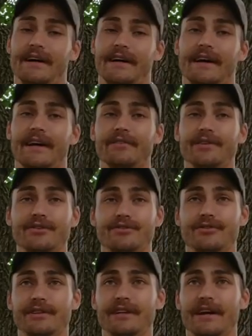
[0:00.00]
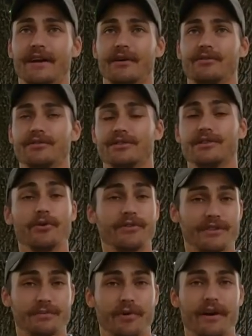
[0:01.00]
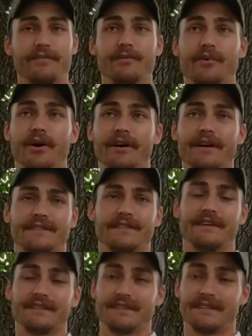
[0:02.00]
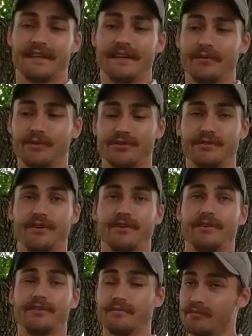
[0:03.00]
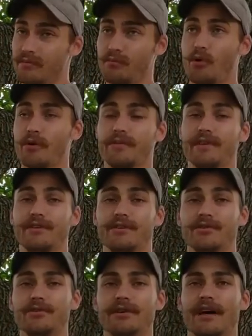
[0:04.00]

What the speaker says: You gotta get rid of the tree. You gotta slow the spread of the bug, as they like to say, which is a very important thing to do.